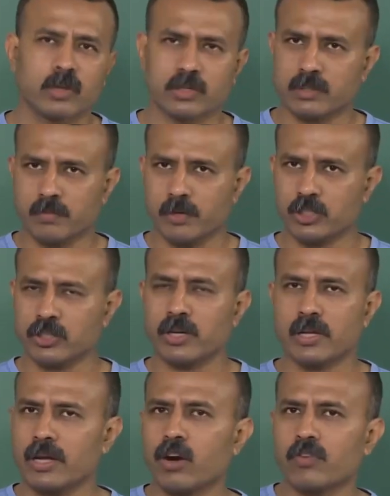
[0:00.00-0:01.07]
because the
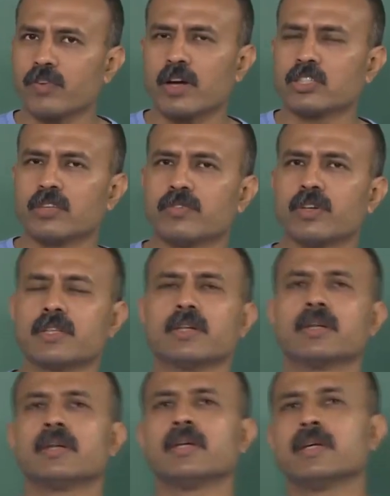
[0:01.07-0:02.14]
machinery cannot function
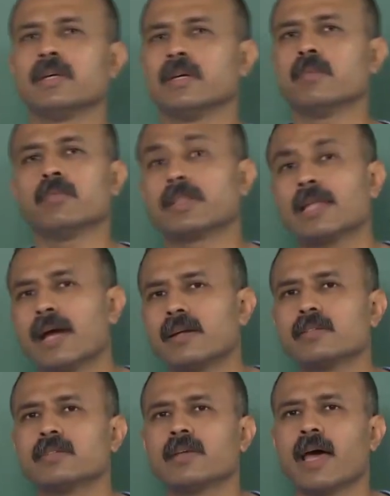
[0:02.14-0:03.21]
further. But
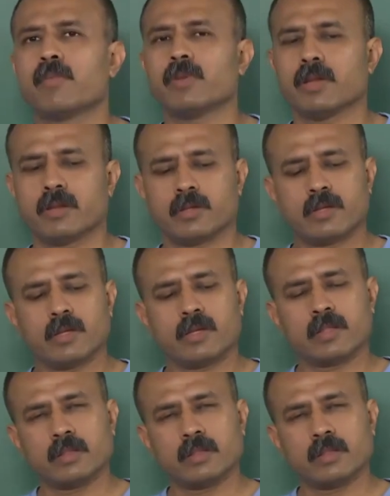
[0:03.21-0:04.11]
that doesn't happen.